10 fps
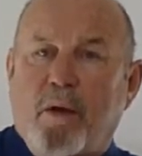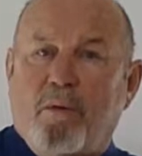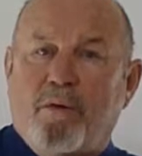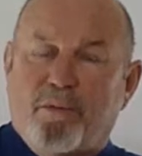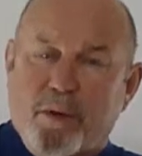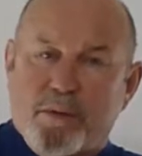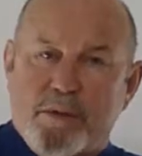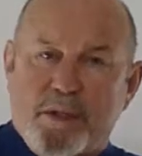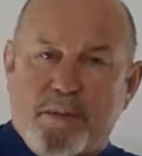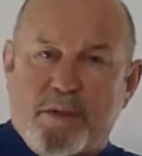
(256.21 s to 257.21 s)
with
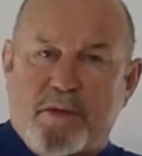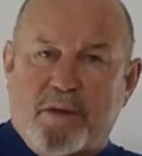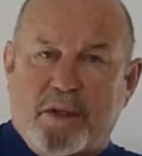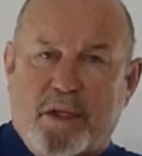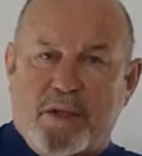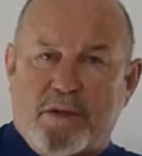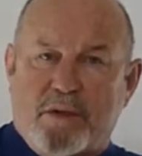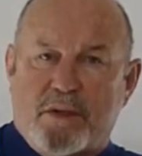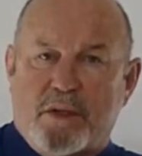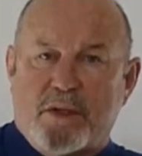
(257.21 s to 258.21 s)
frequency-specific laser
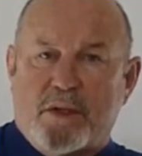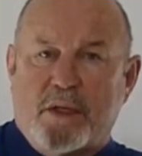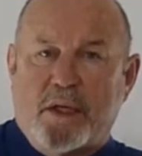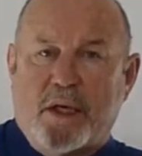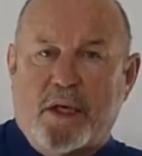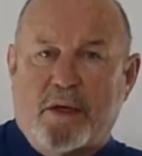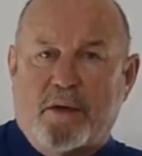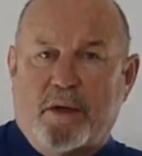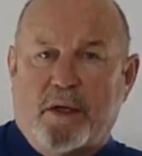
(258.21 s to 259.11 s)
essentially, and